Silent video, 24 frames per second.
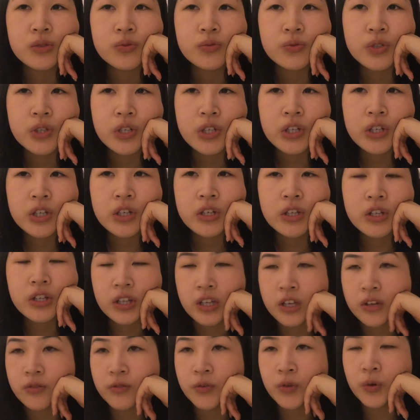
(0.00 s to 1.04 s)
really
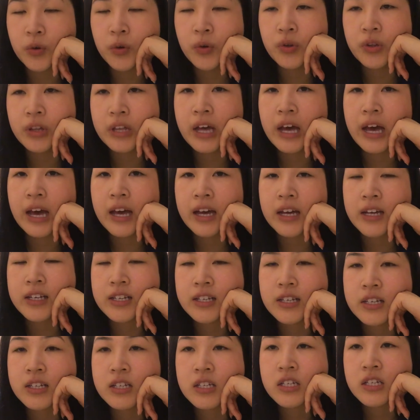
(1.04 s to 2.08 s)
thankful
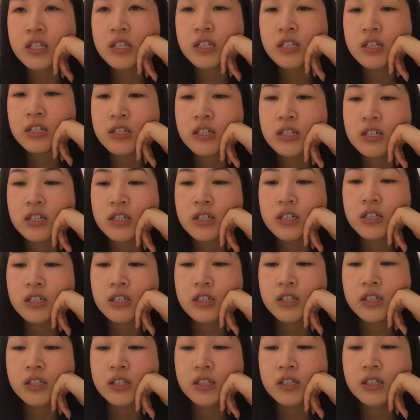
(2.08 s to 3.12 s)
that
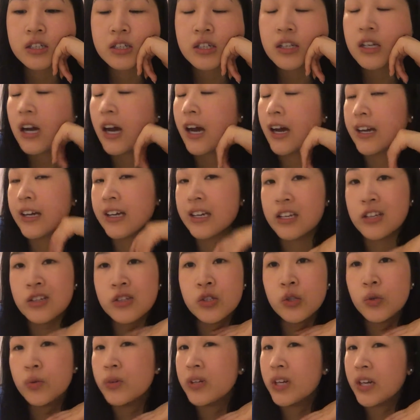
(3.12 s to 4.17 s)
I can
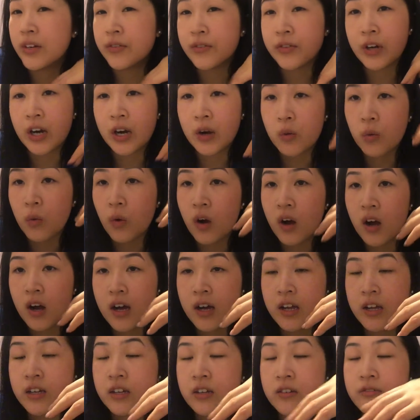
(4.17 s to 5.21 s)
do whatever I
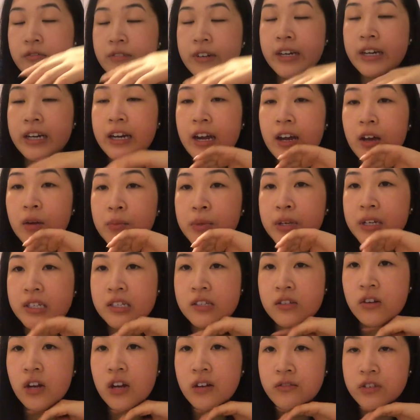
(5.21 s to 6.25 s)
want right now because
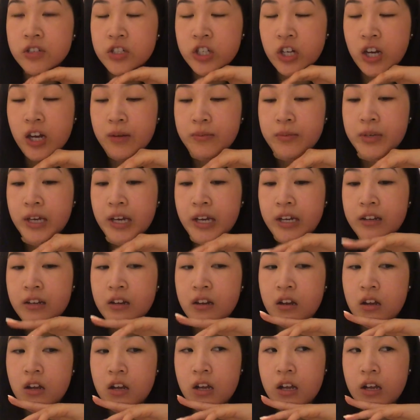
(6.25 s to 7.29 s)
I don't have a job yet
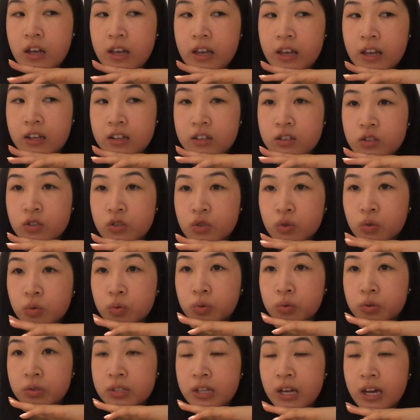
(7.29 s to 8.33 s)
and
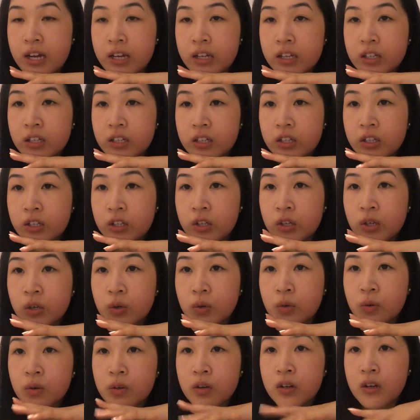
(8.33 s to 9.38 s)
school's not,
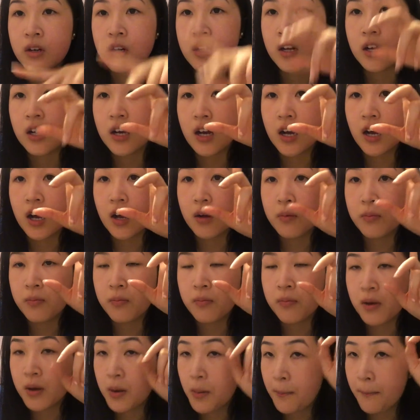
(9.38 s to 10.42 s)
up
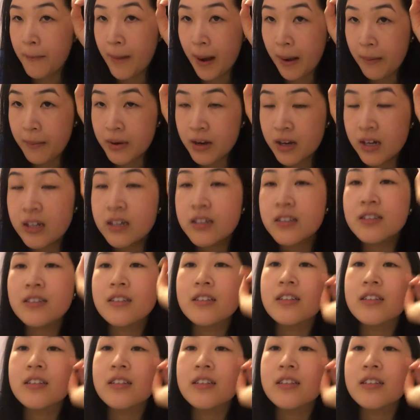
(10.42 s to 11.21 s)
my butt.